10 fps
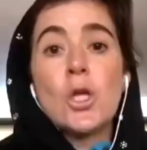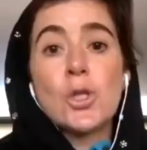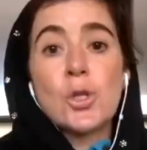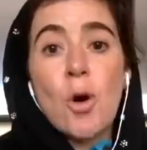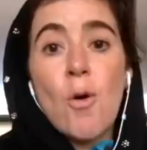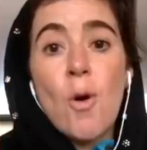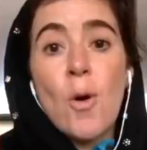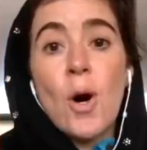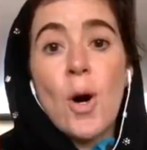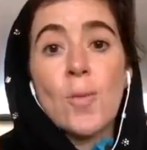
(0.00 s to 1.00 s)

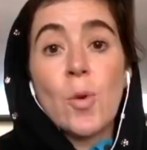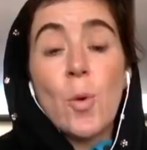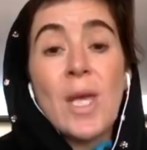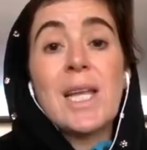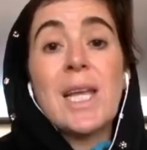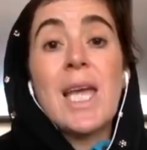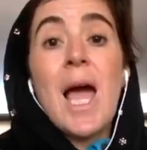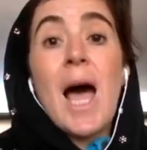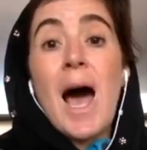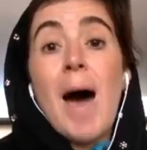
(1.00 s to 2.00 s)
so quickly.
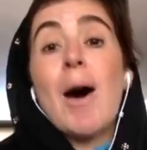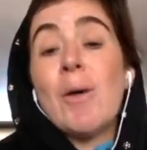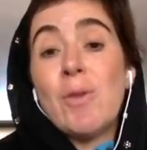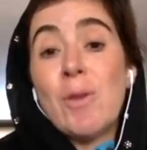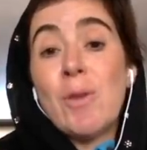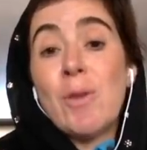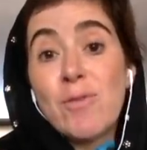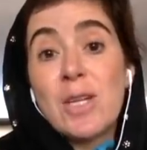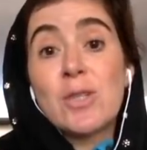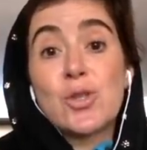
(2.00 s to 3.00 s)

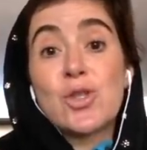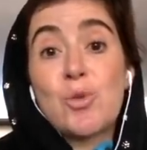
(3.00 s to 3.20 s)
After